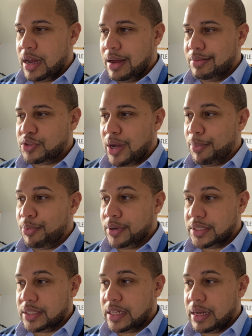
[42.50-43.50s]
So I
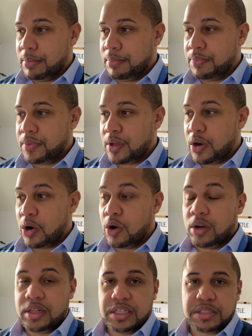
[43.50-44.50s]
printed them
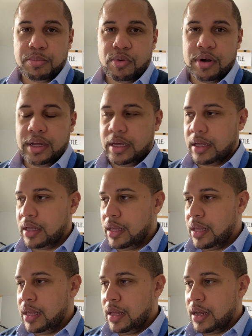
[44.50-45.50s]
early this morning
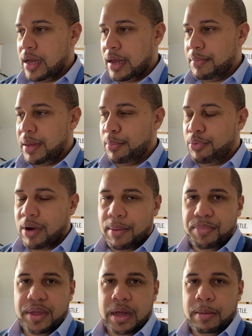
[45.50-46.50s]
and
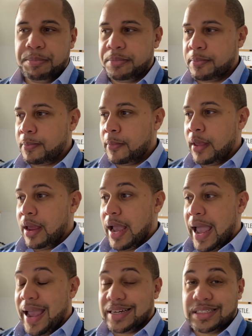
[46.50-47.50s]
prepped them.
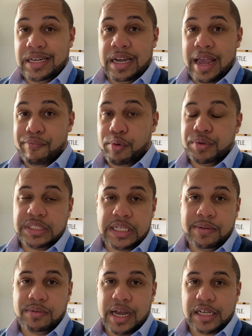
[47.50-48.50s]
I actually never
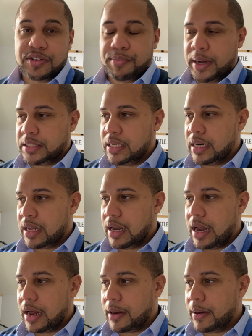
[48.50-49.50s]
received docs for my 10
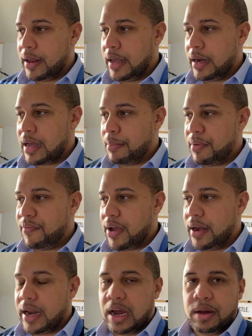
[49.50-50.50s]
o'clock, and come to
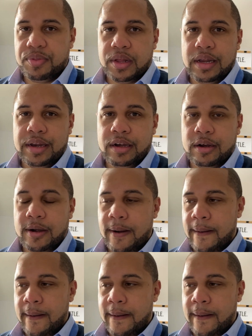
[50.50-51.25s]
find out, the lender